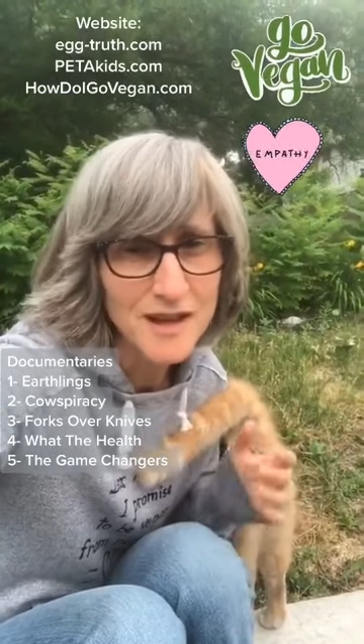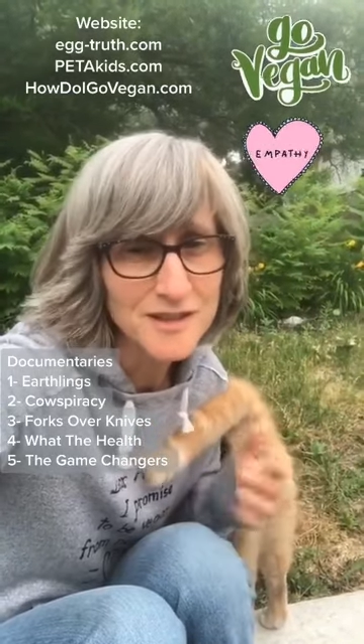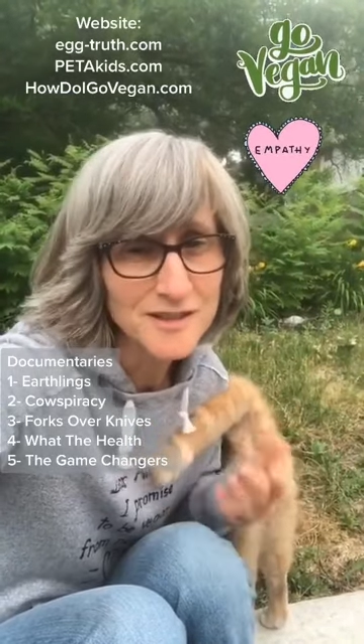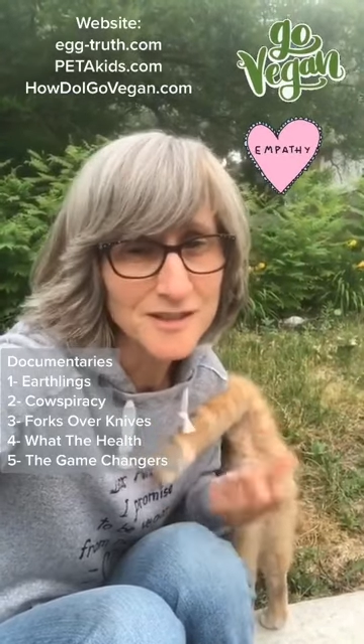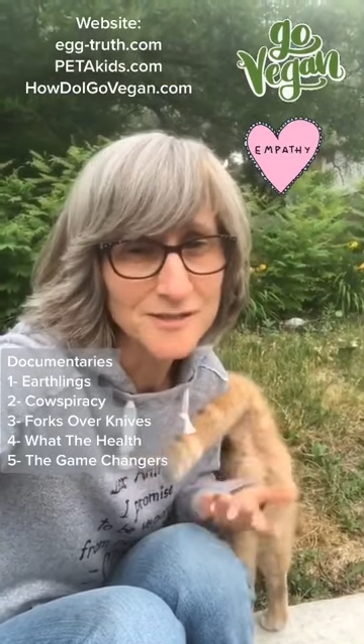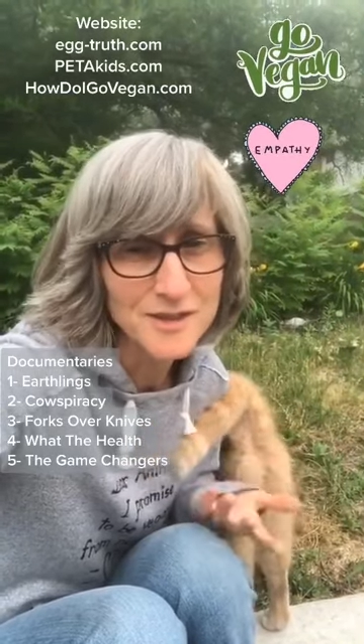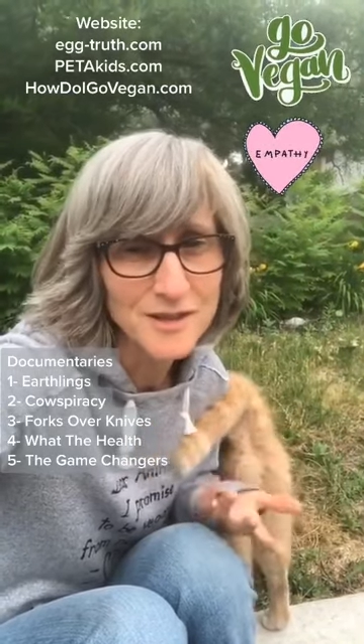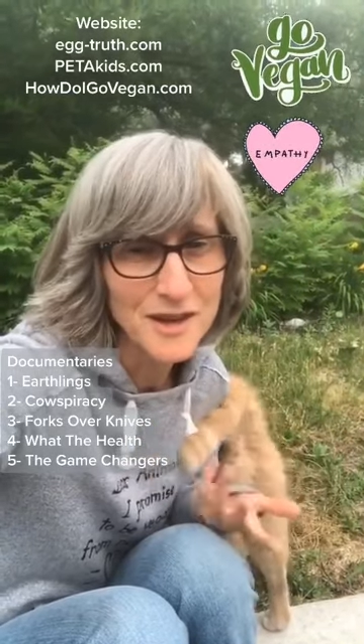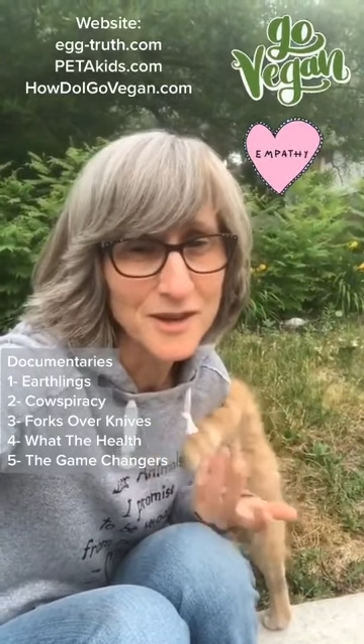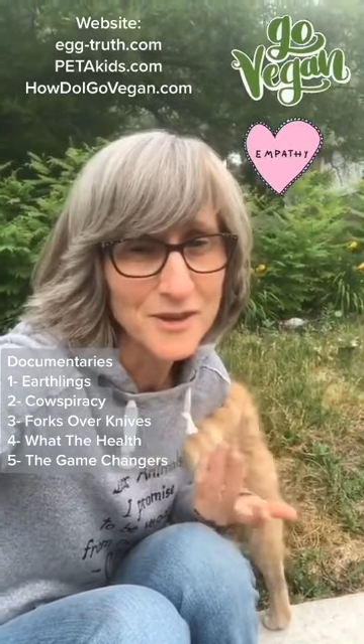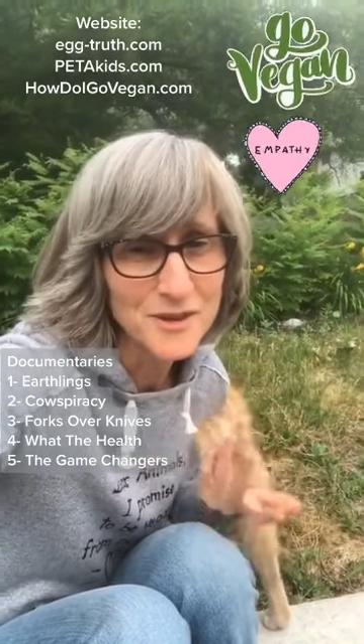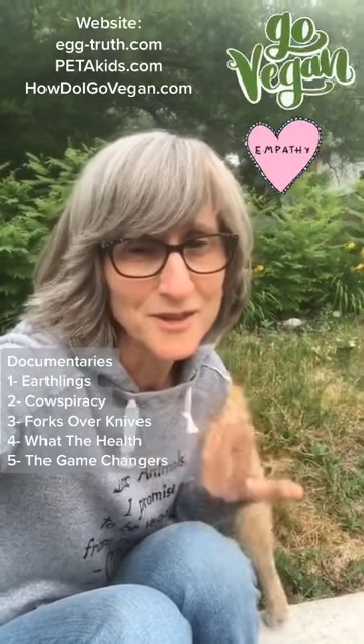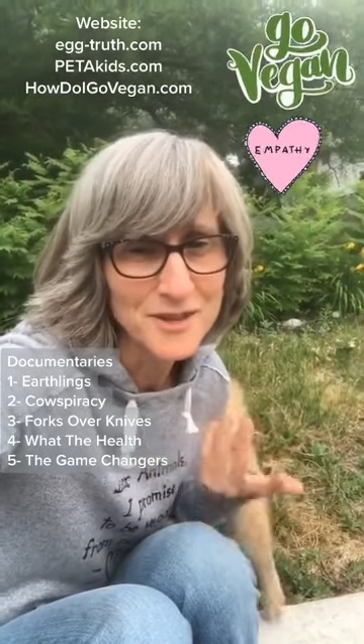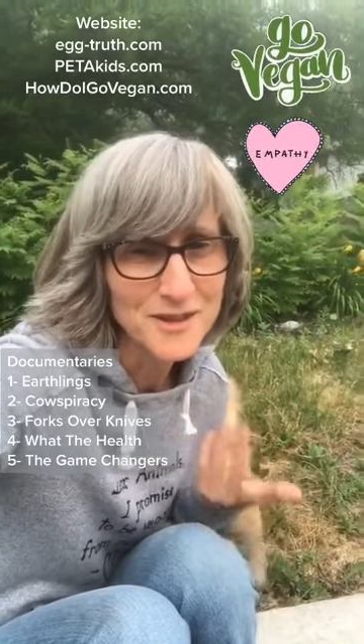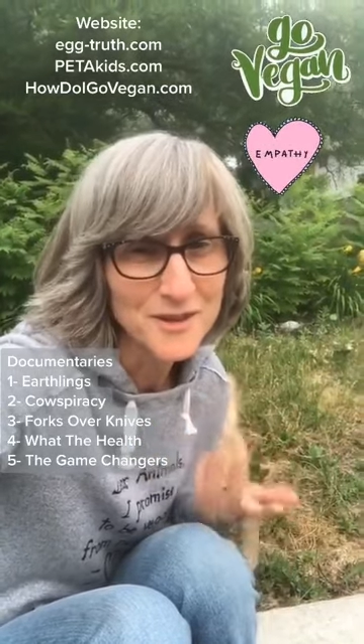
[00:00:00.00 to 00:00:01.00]
just, you know, I
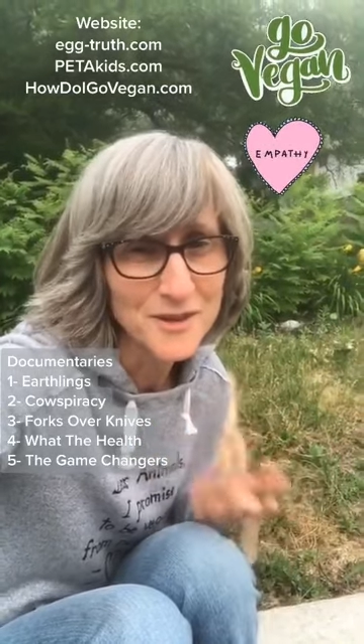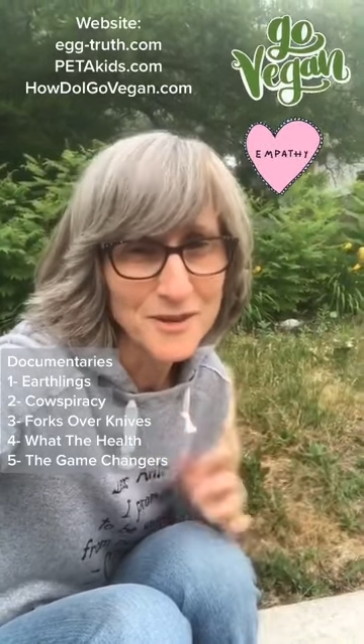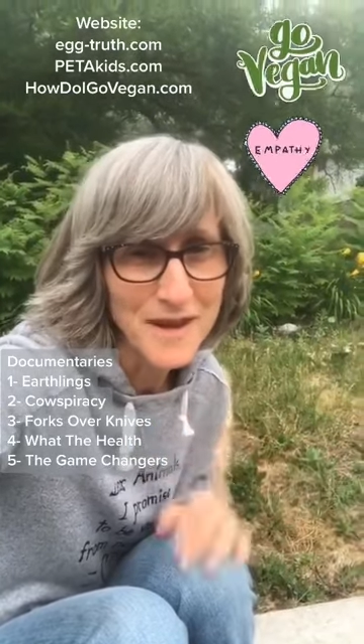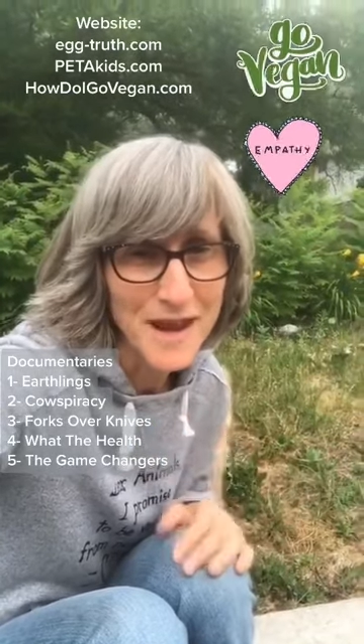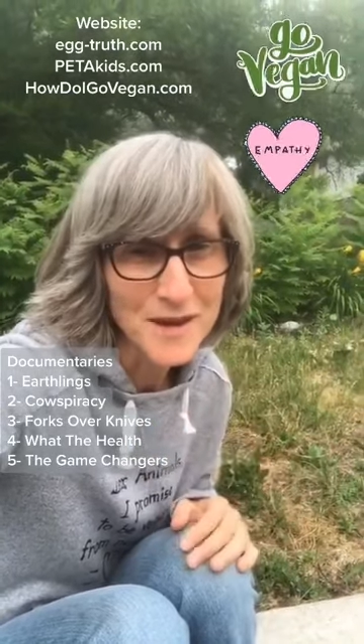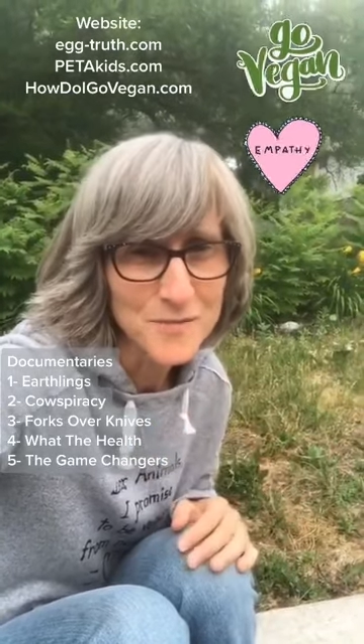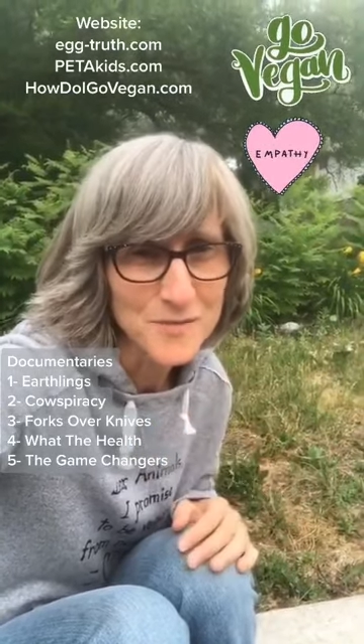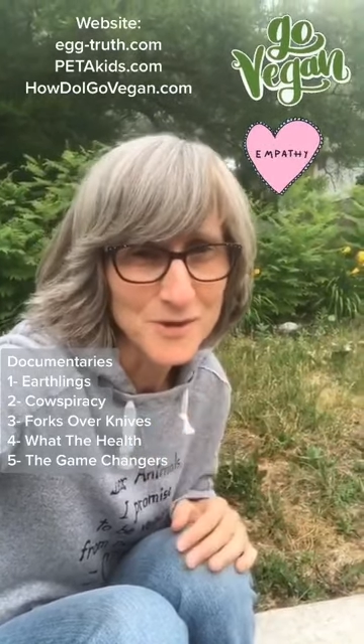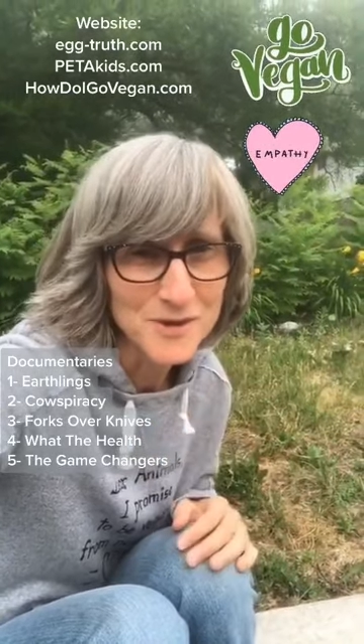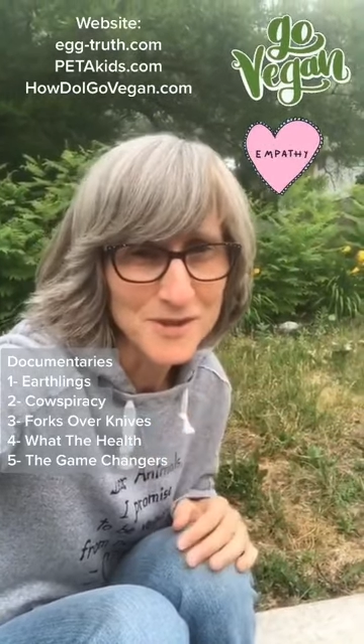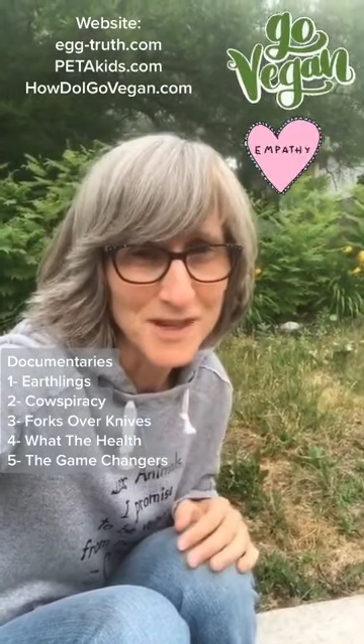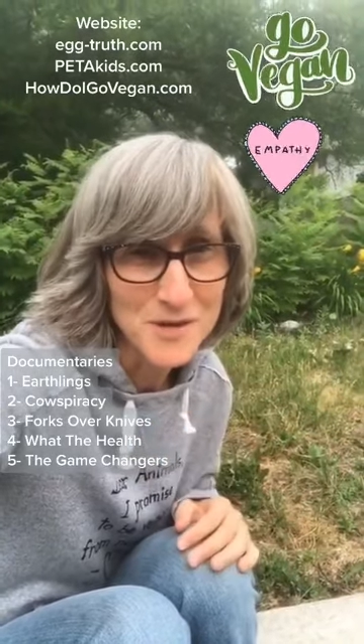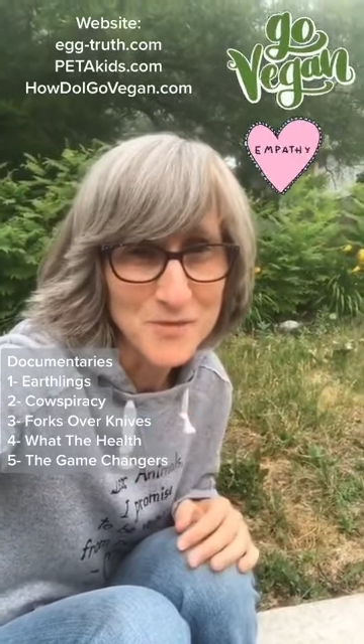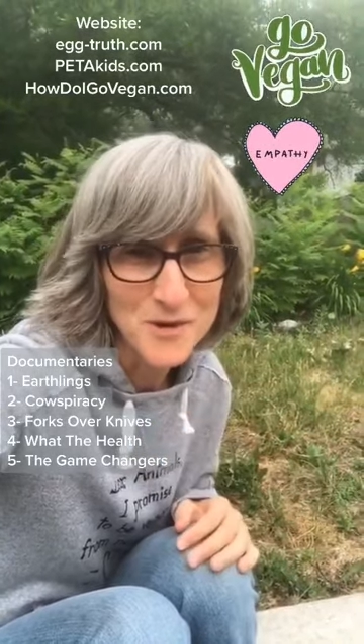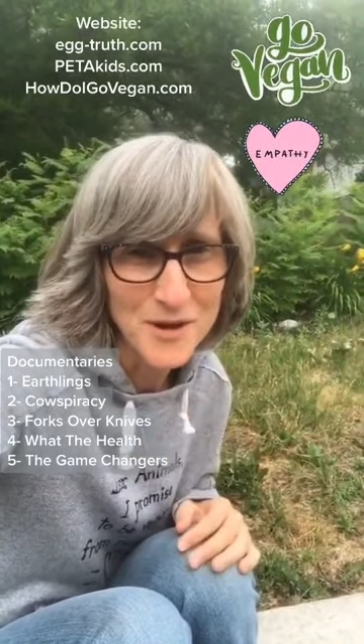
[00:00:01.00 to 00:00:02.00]
couldn't hurt animals
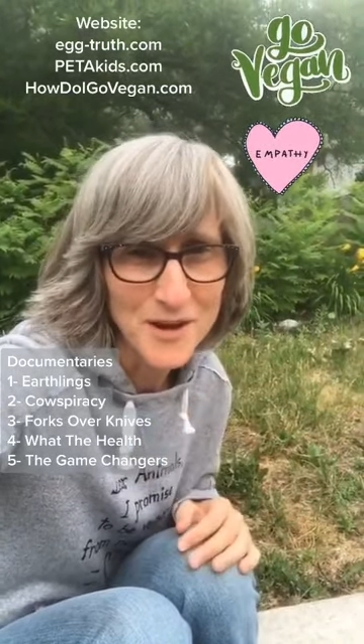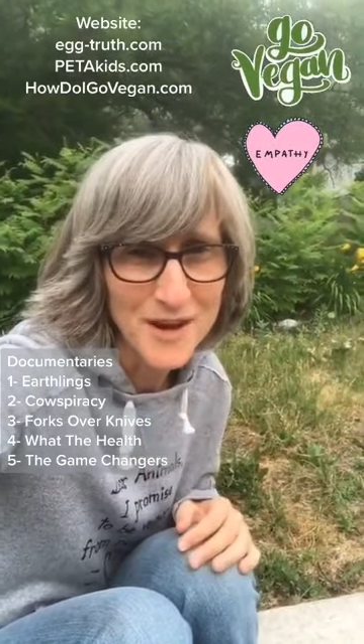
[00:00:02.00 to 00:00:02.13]
anymore.